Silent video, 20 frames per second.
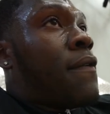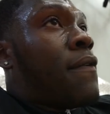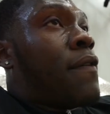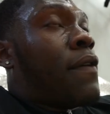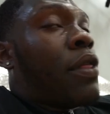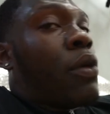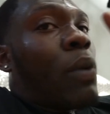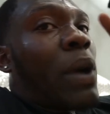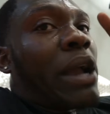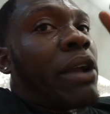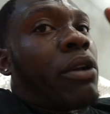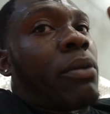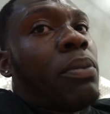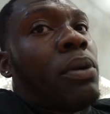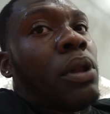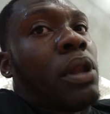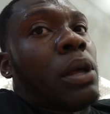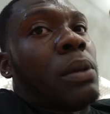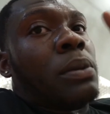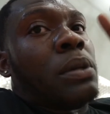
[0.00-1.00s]
For the wide grip
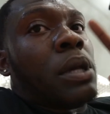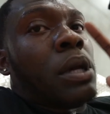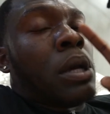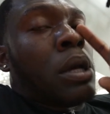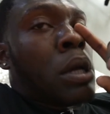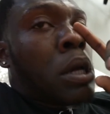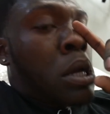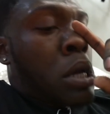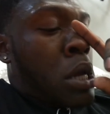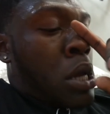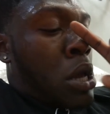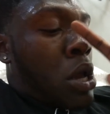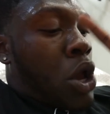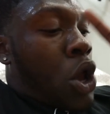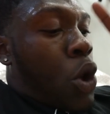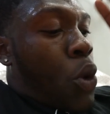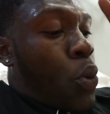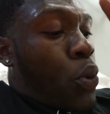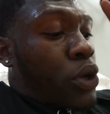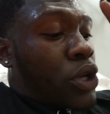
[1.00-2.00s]
pull-ups,
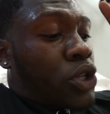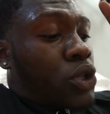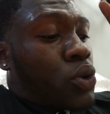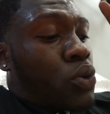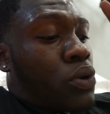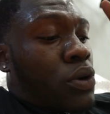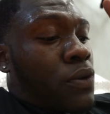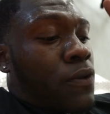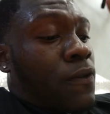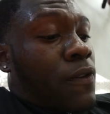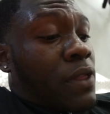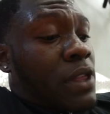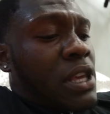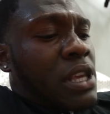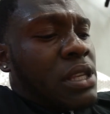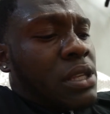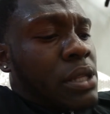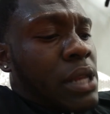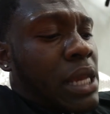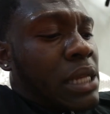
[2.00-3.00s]
we're just going for
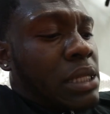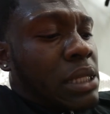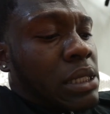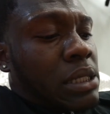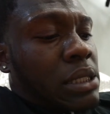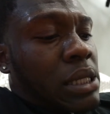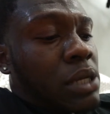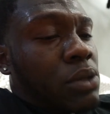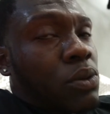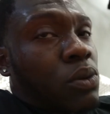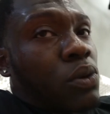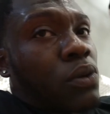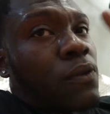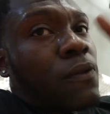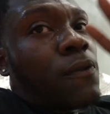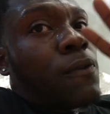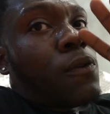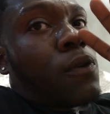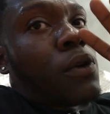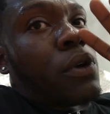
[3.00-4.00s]
these next exercises, we're going
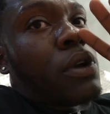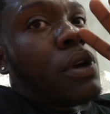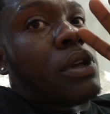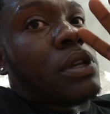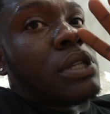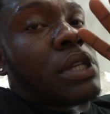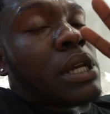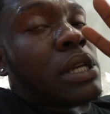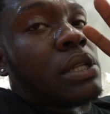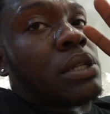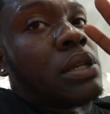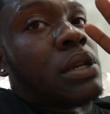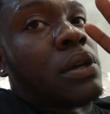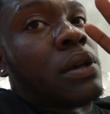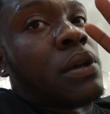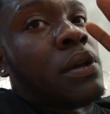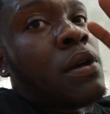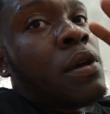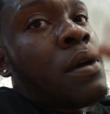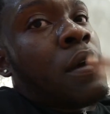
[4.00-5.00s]
four sets
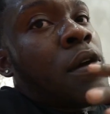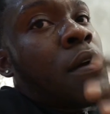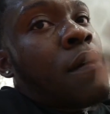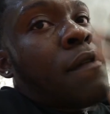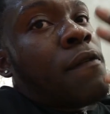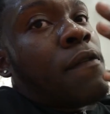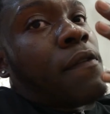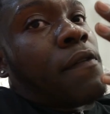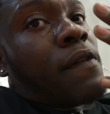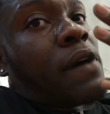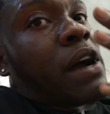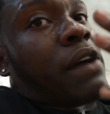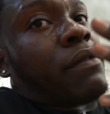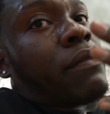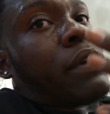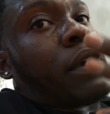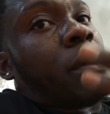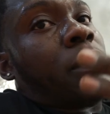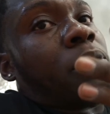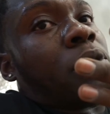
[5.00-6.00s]
for five
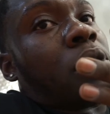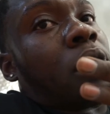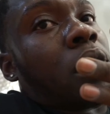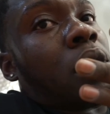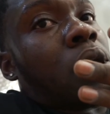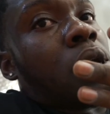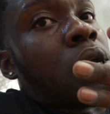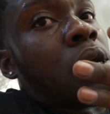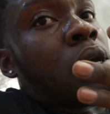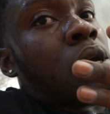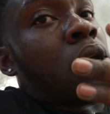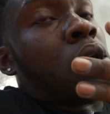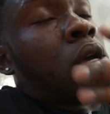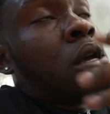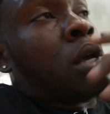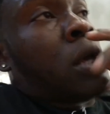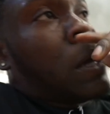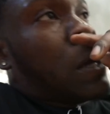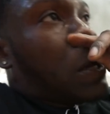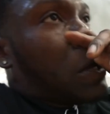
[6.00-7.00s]
reps.
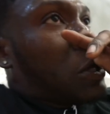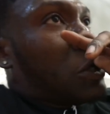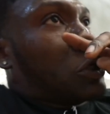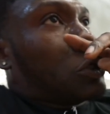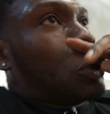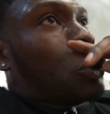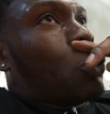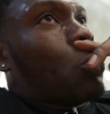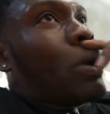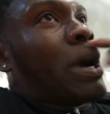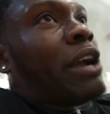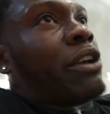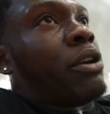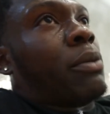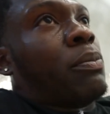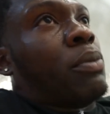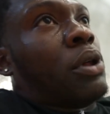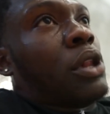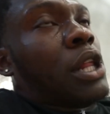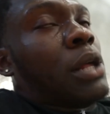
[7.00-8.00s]
So wide
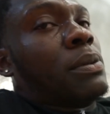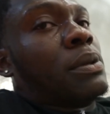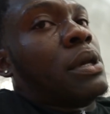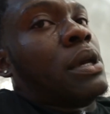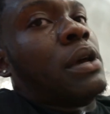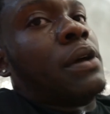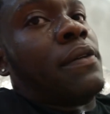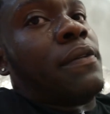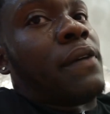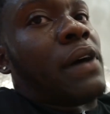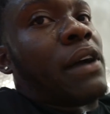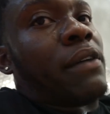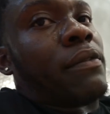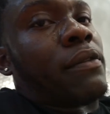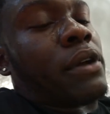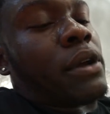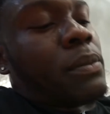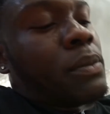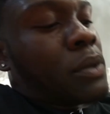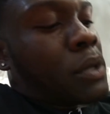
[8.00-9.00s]
grip pull-ups, five
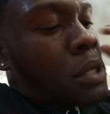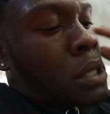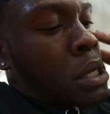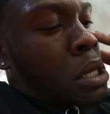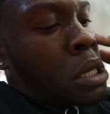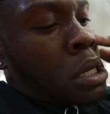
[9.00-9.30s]
reps.